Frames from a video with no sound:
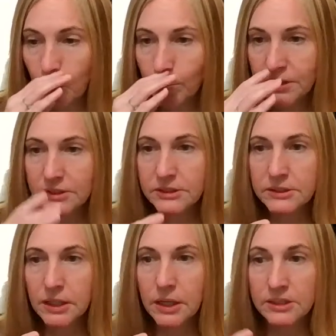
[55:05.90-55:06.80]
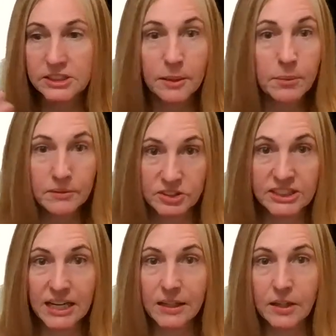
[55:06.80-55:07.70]
of Mormons. Some have
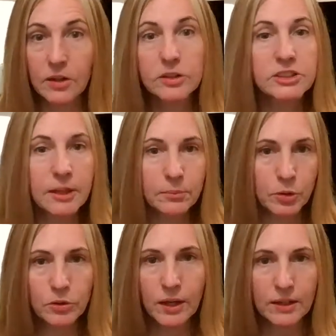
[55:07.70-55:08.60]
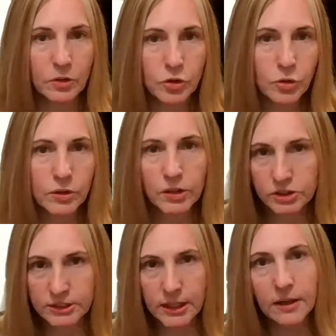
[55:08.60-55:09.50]
stayed here, some do like their 2 year
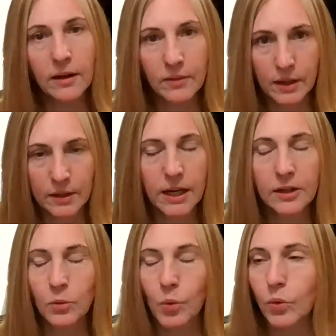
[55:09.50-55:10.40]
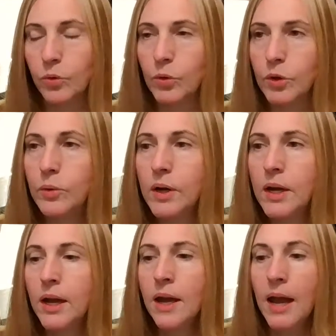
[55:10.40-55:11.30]
stint and then kind of roll through.
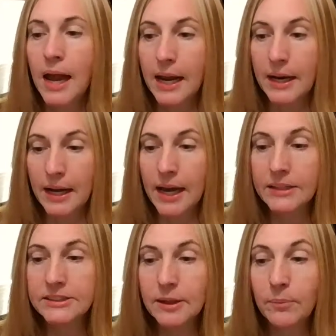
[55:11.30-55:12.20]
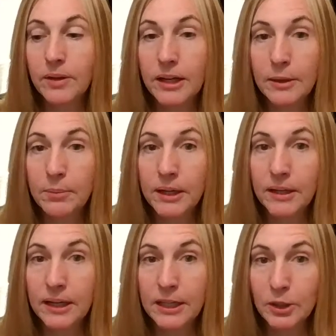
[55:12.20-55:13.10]
And I had some that had
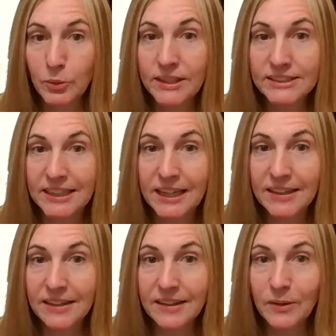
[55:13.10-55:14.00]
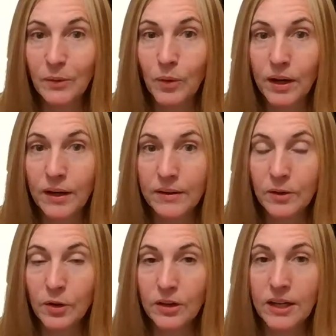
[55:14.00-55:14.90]
been in Louisiana when
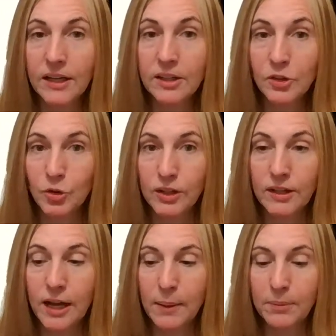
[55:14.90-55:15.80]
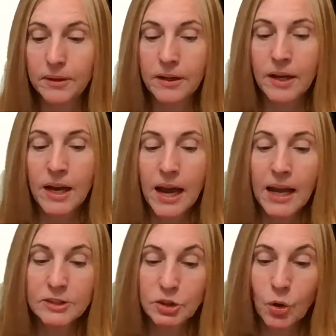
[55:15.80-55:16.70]
Hurricane Katrina happened.
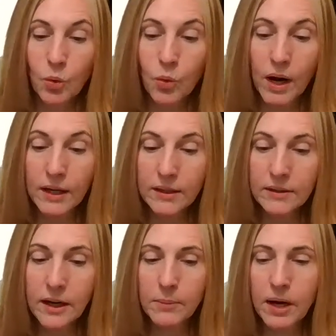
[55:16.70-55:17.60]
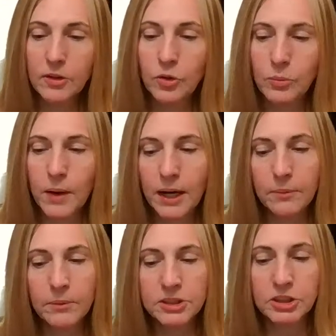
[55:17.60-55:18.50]
And so anytime I do my
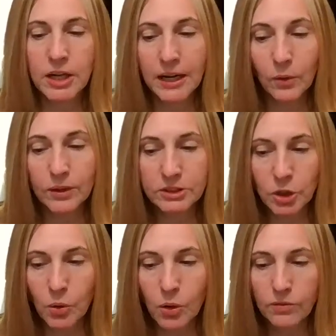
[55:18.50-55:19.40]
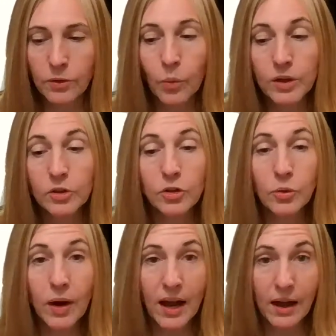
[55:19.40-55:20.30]
admission, I always go over what do
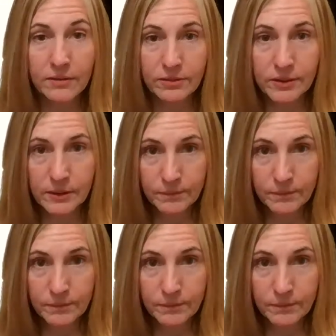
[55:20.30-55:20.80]
you have